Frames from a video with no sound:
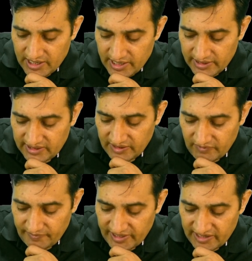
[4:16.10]
There will
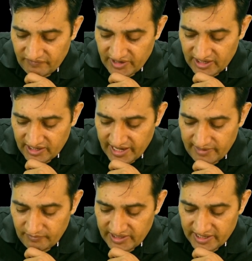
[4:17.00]
be different
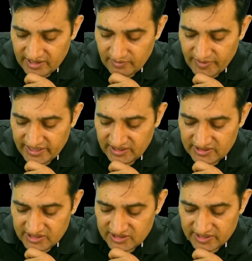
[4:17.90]
time taken by the
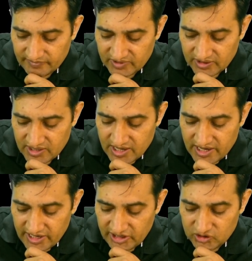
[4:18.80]
system.
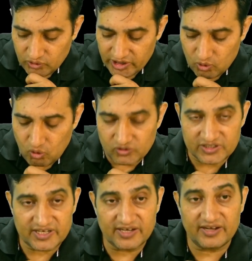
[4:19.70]
It is not a
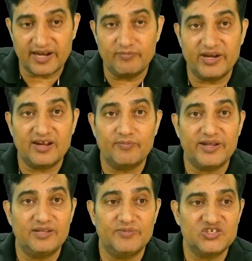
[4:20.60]
constant time taken by
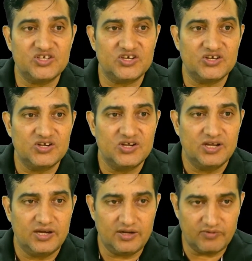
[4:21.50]
the machine.
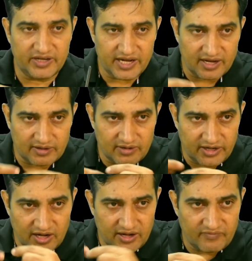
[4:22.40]
It will take a
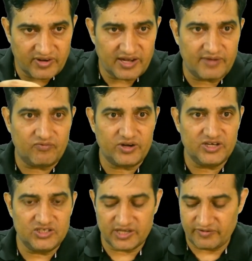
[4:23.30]
little different time for
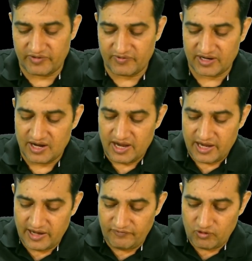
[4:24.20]
each and every one.
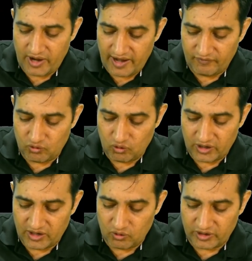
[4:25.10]
If you have
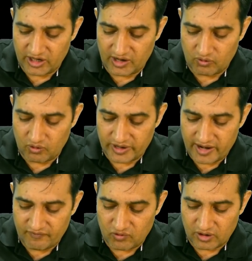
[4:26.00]
noted down, okay,
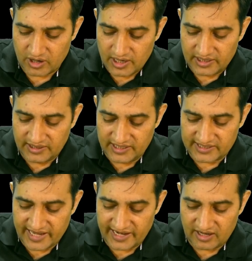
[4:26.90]
for this
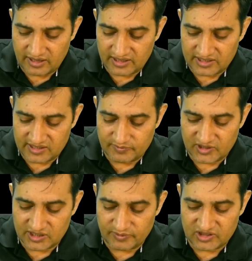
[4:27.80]
character
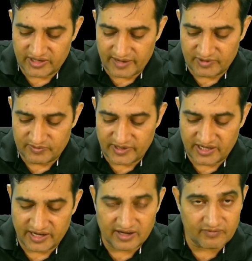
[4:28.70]
this much time is being
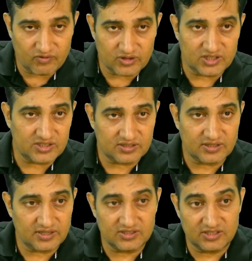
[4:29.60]
taken, for this
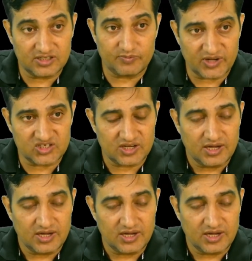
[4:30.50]
is this much,